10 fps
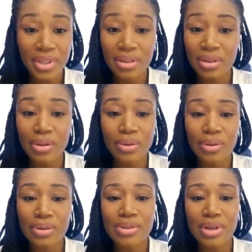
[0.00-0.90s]
the
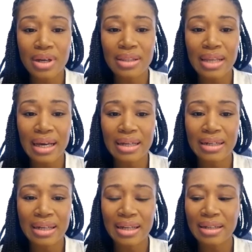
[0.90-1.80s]
locals on that,
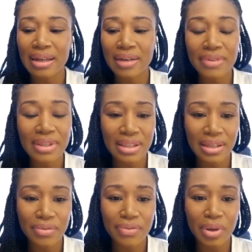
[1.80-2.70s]
and
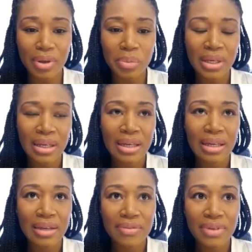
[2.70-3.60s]
everything from
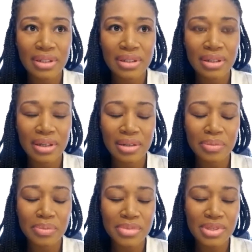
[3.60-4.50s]
even
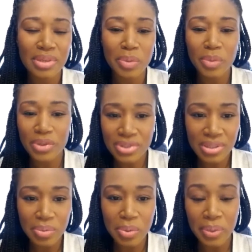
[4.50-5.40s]
some
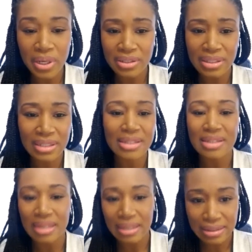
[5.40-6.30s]
emergency preparedness
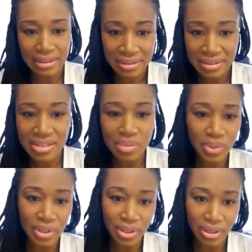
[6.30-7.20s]
like
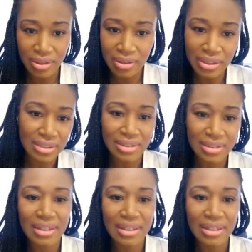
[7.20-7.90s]
CPR and